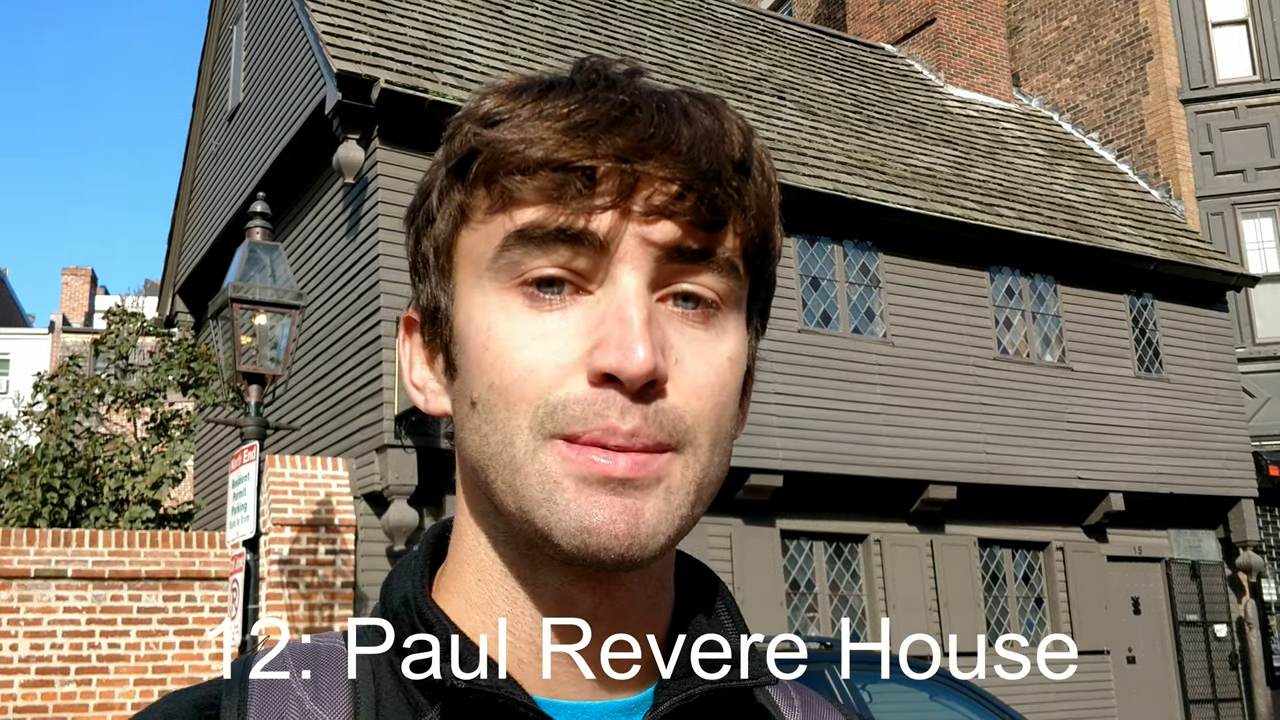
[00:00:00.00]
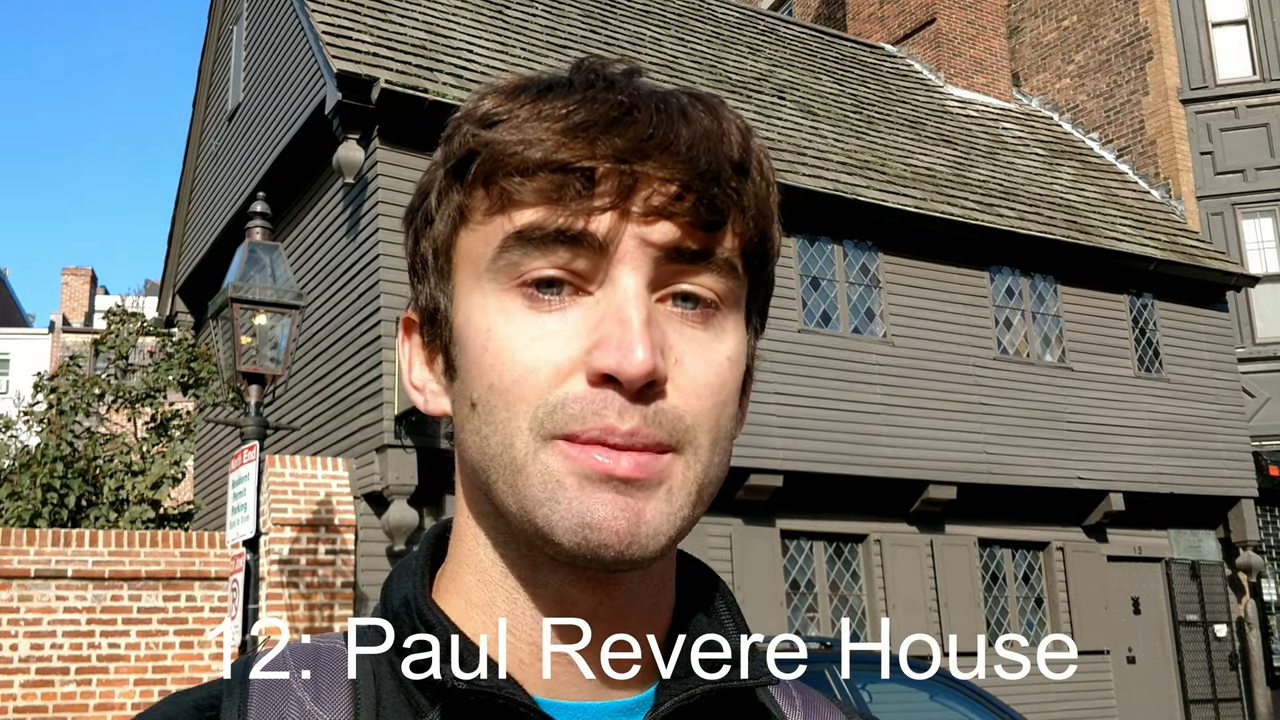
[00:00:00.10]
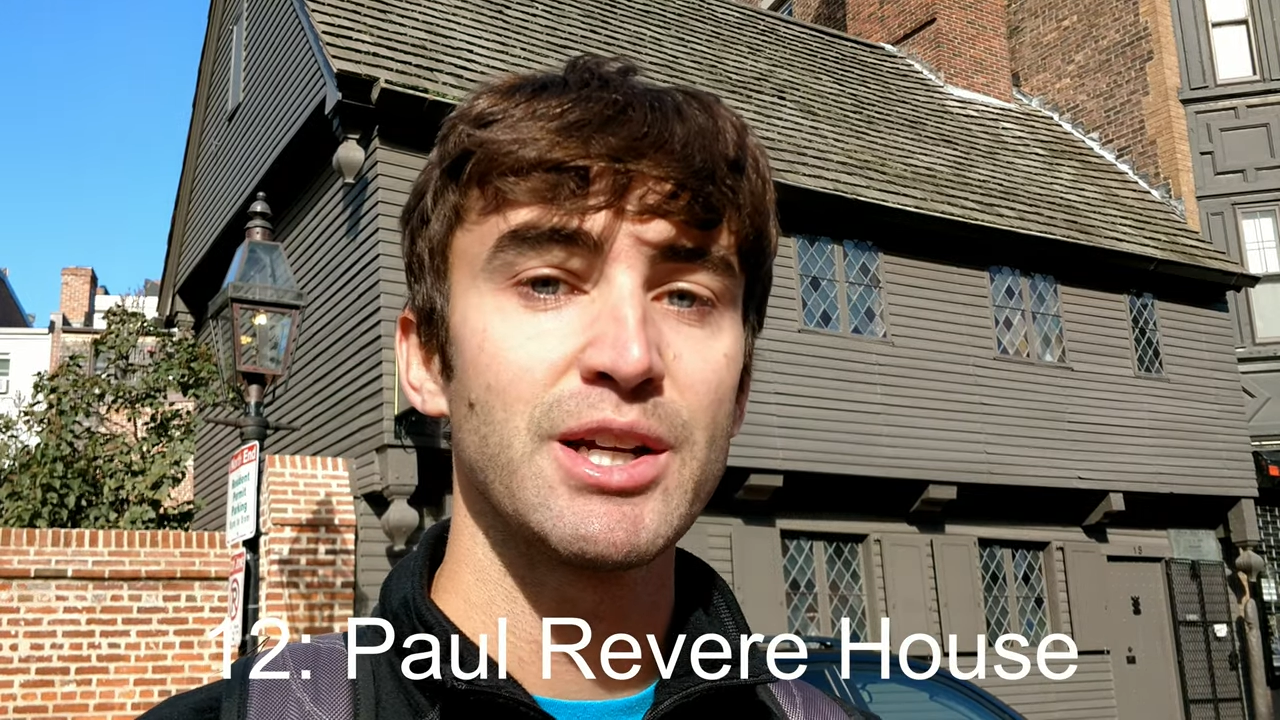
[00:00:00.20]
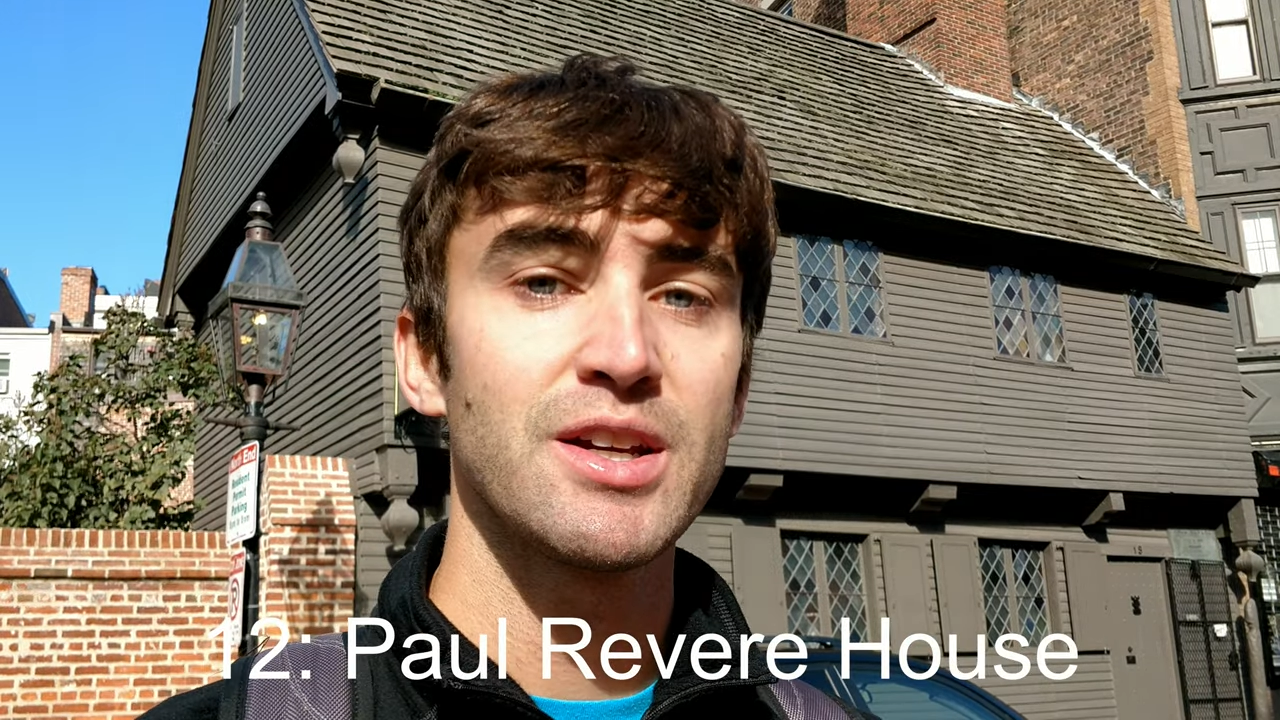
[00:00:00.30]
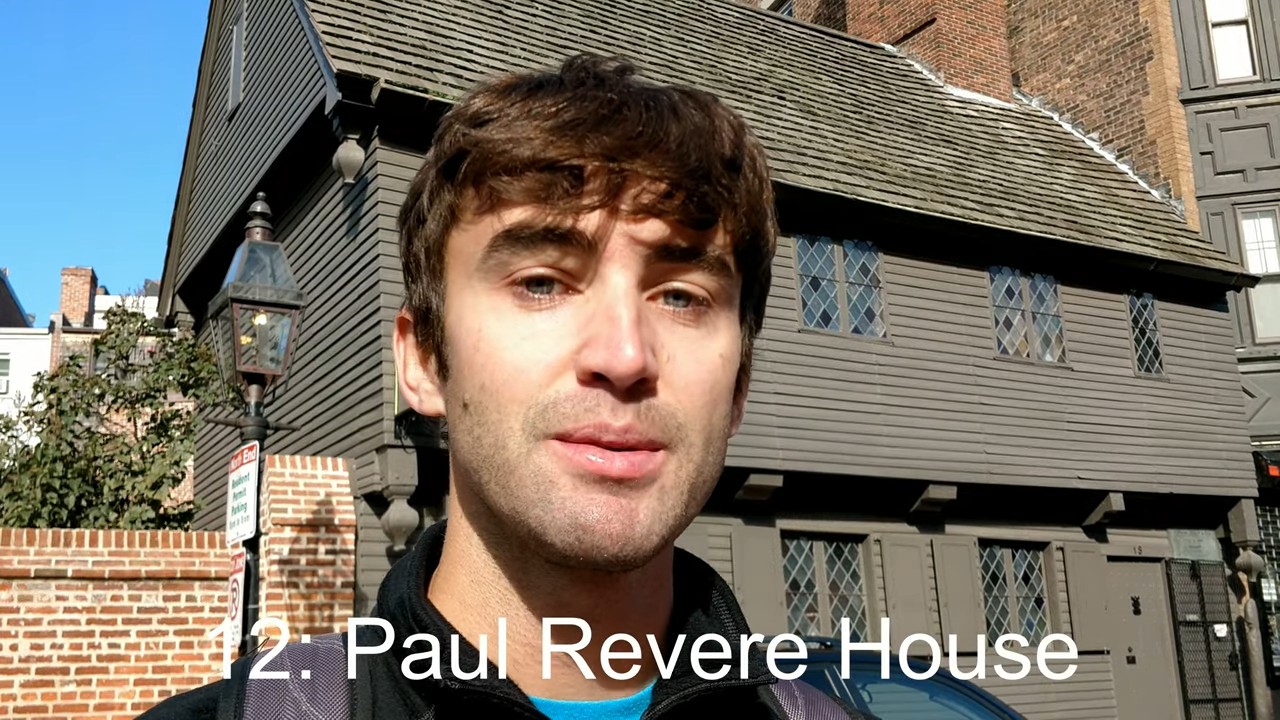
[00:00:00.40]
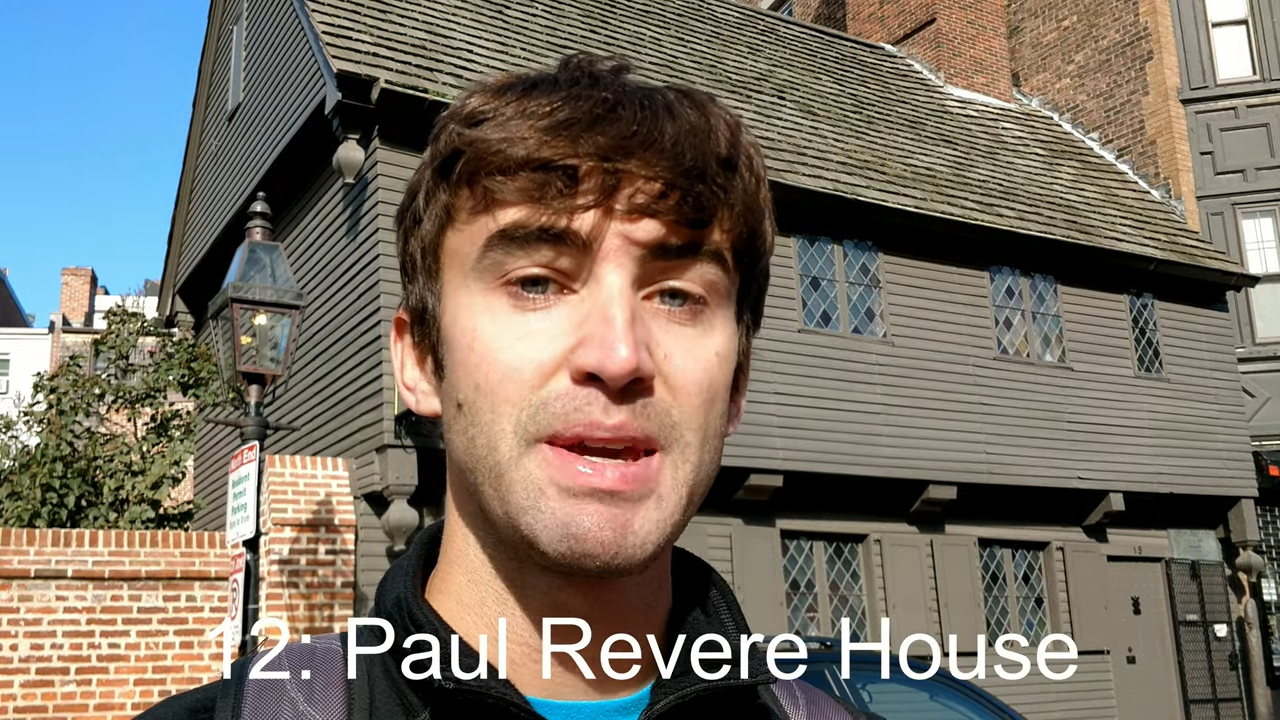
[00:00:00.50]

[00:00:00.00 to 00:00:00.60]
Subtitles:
American